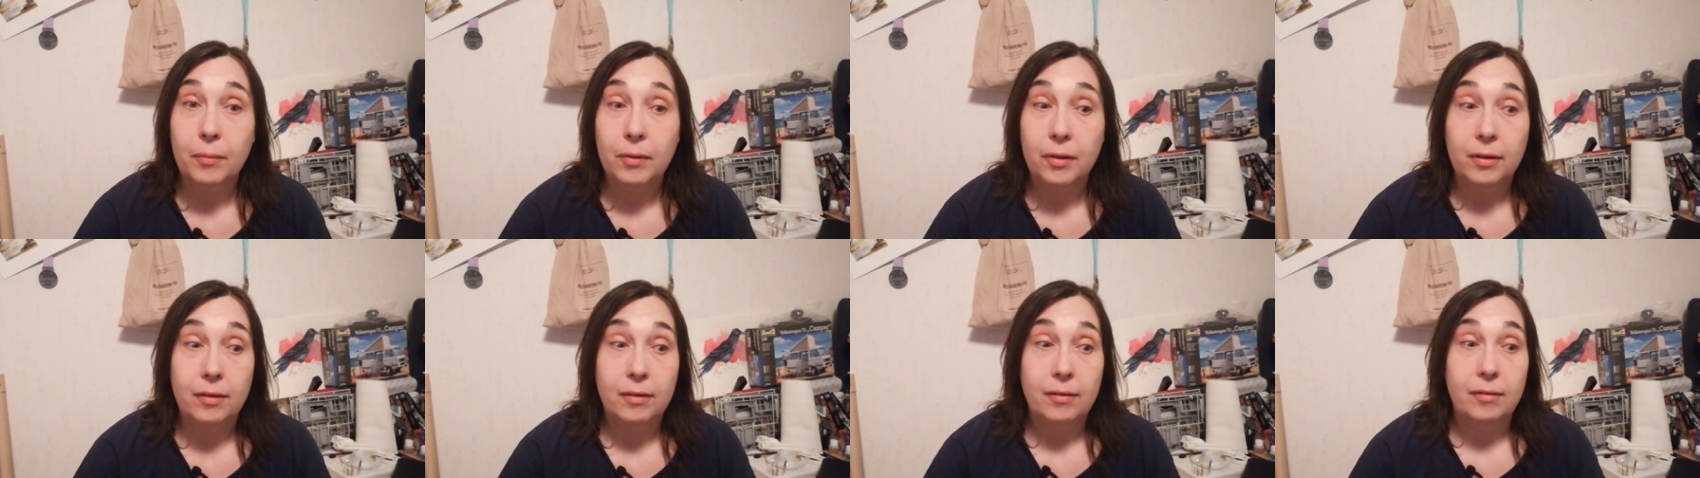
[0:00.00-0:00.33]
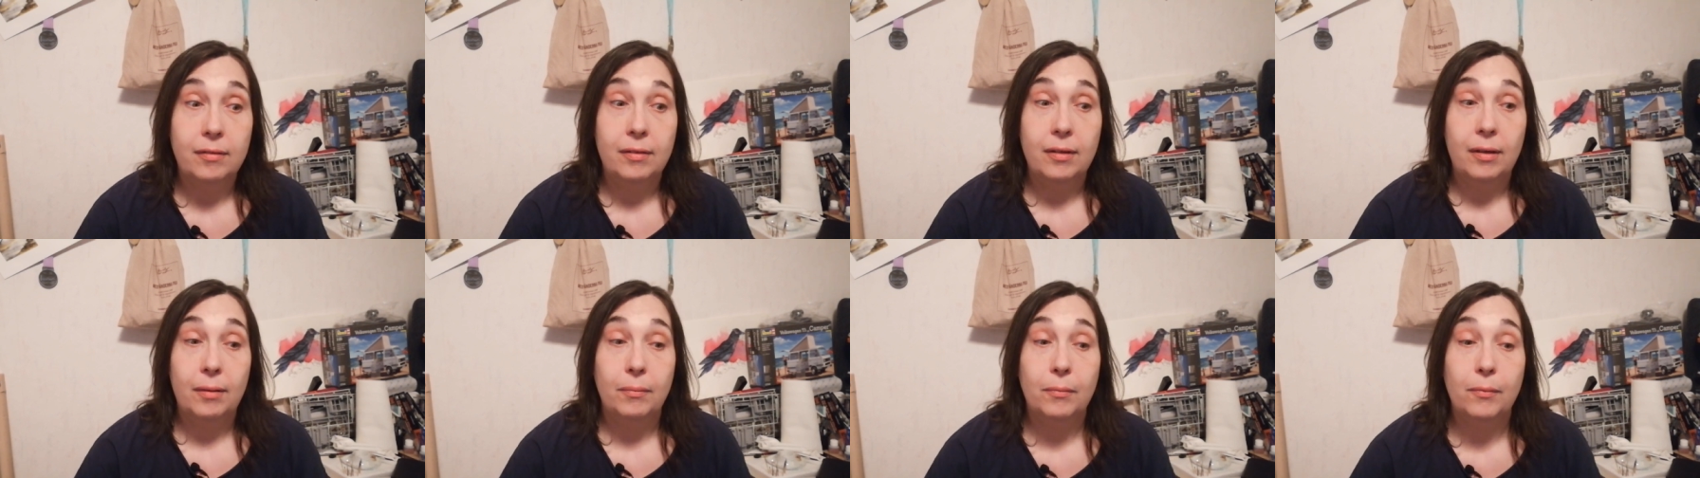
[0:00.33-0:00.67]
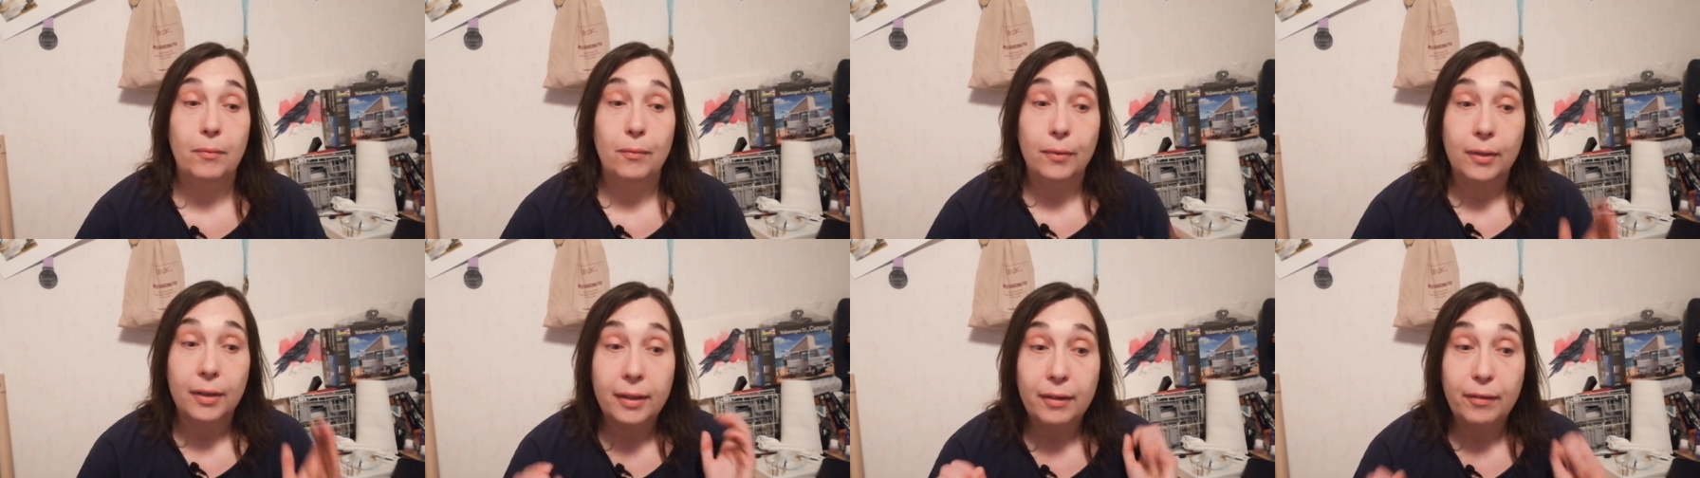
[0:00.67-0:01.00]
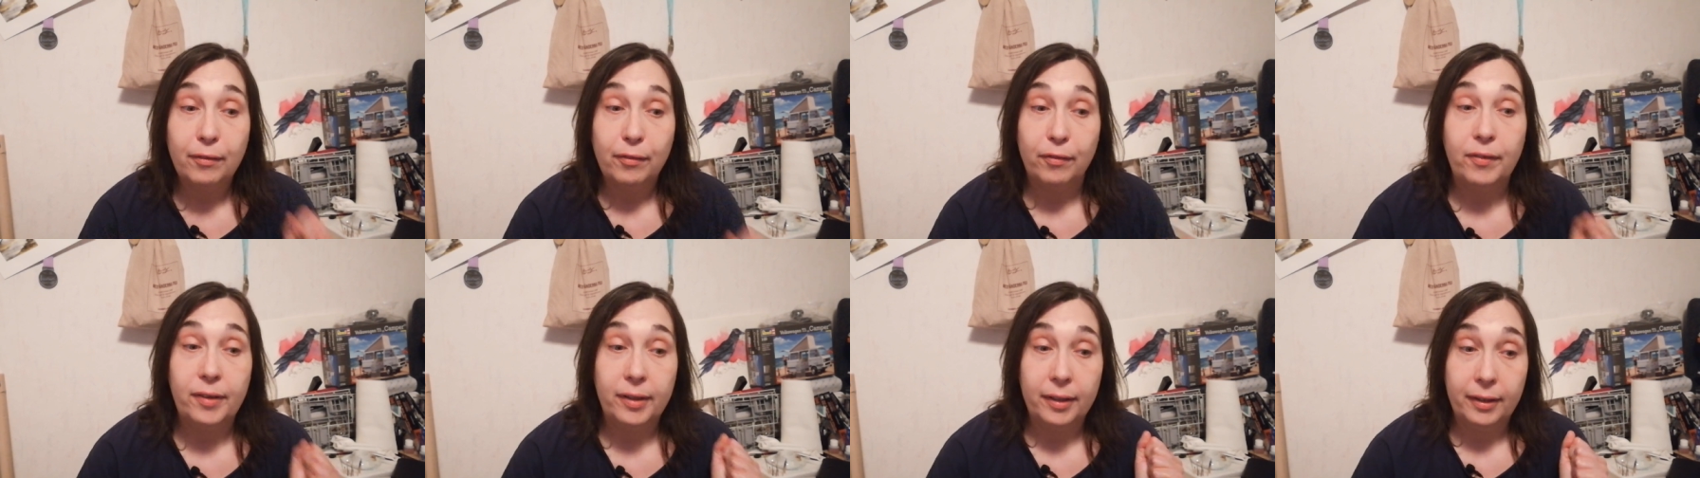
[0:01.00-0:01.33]
because I'm really
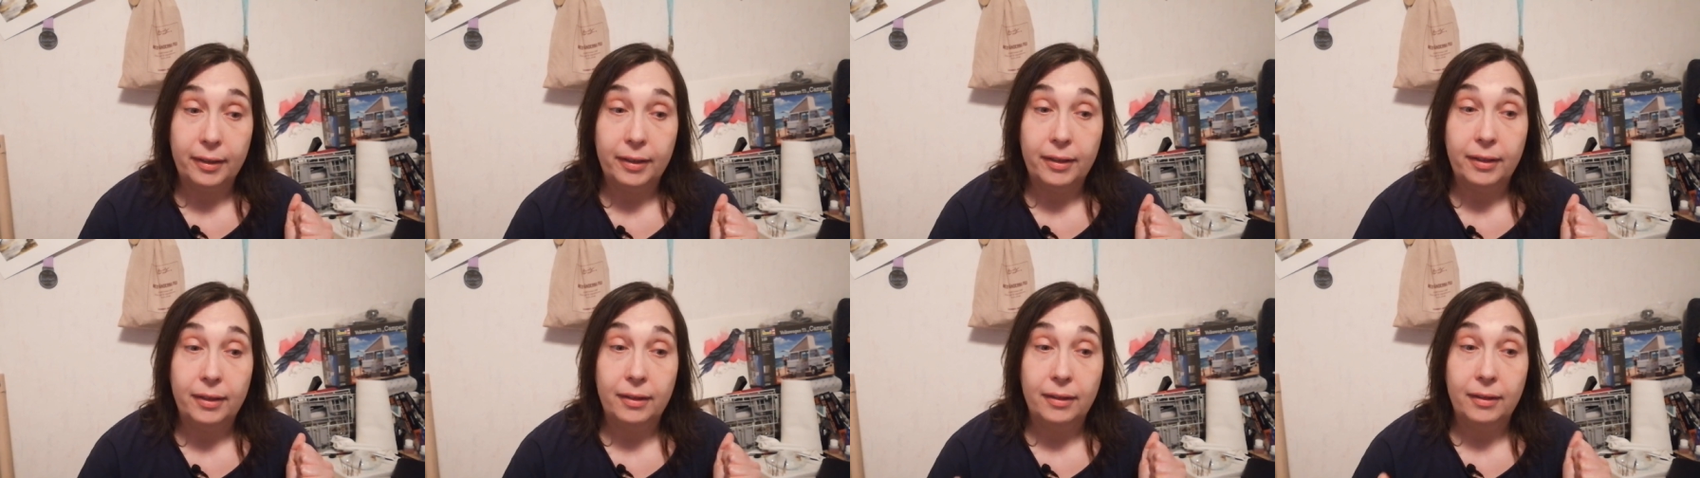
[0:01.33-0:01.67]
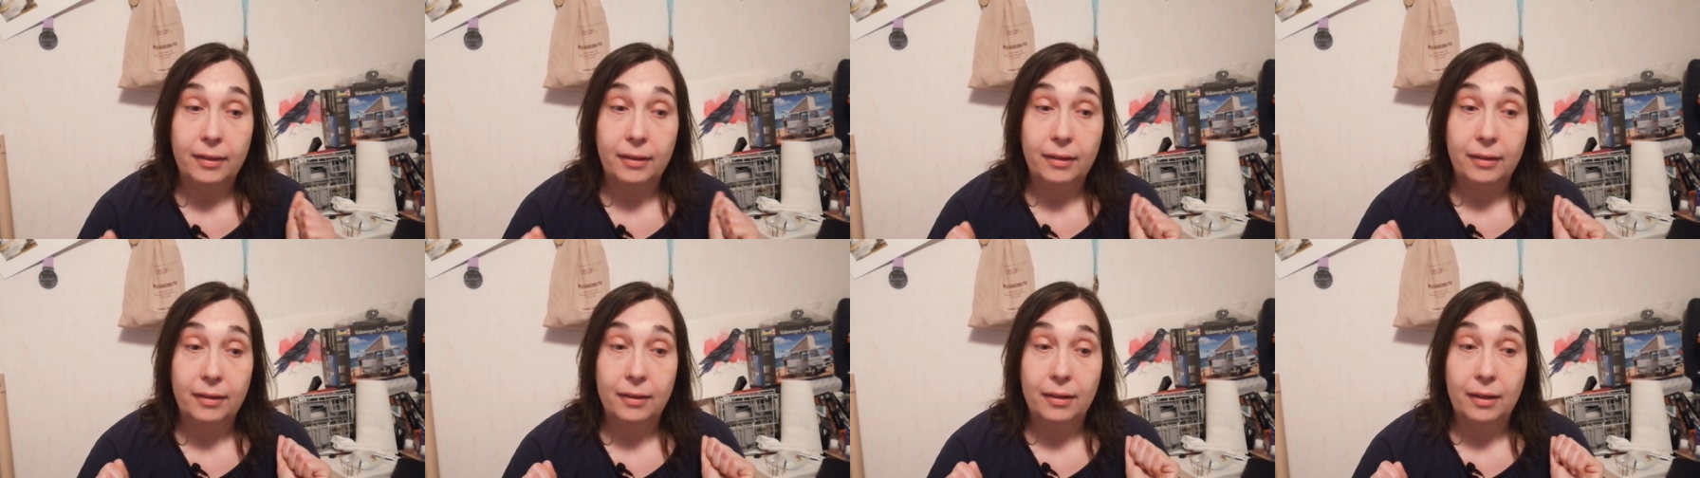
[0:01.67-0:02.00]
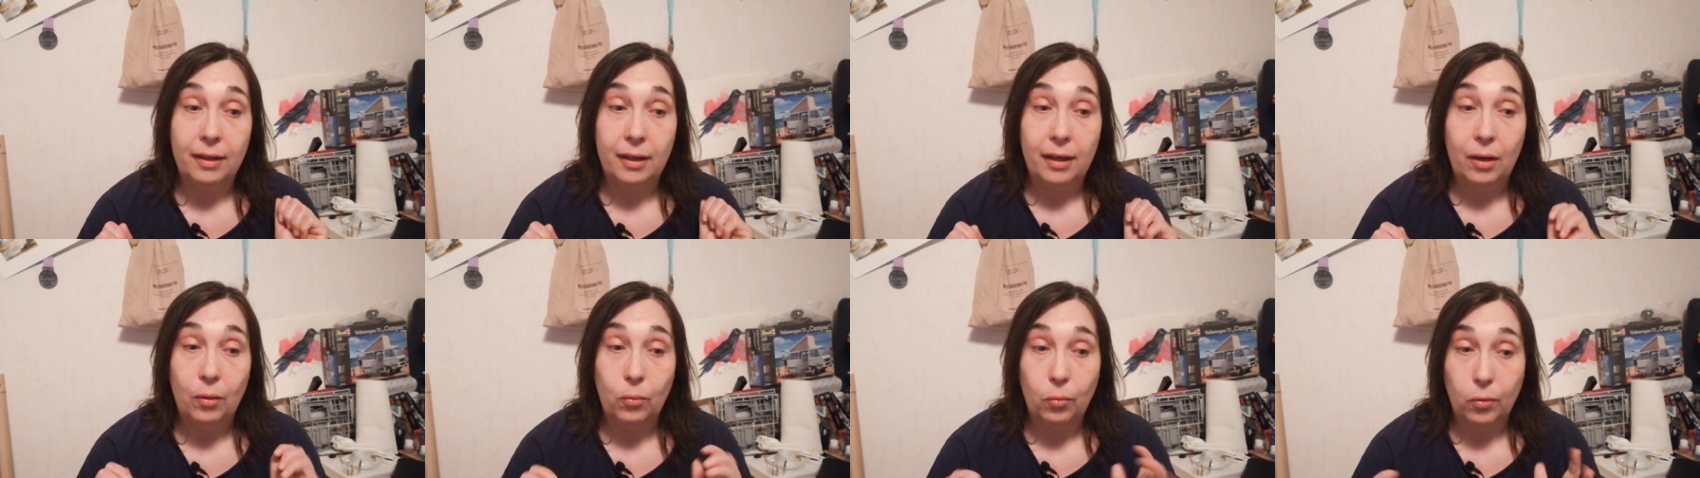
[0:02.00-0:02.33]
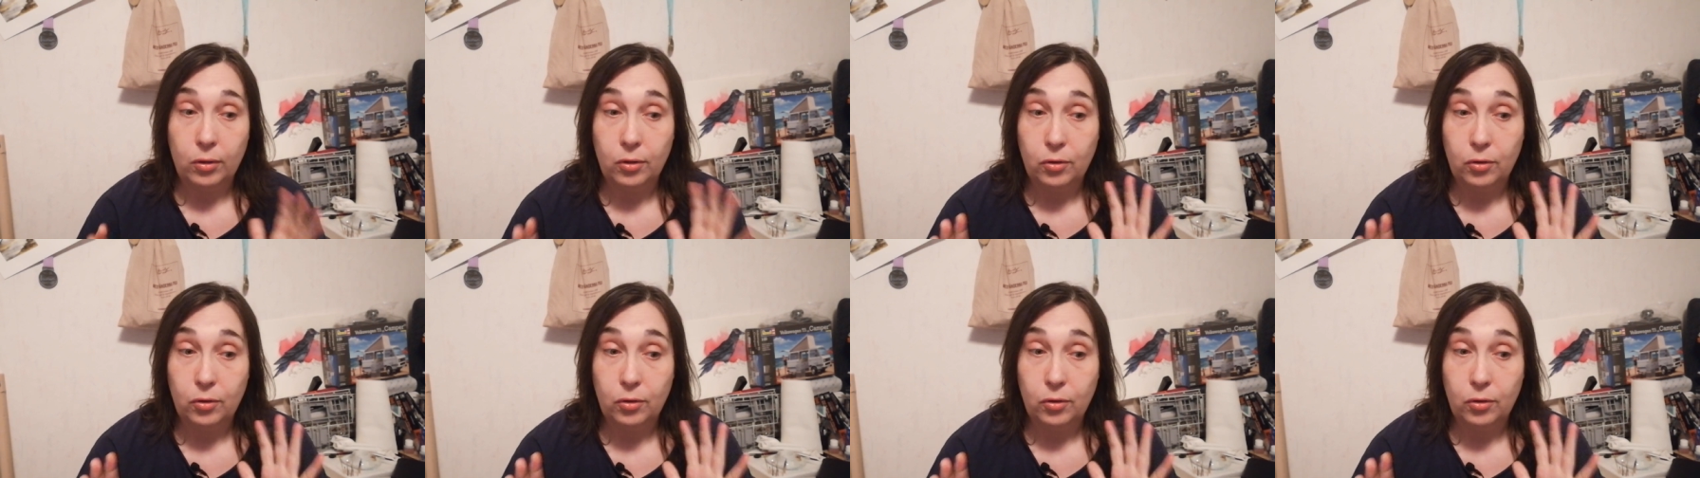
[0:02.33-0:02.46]
feeling I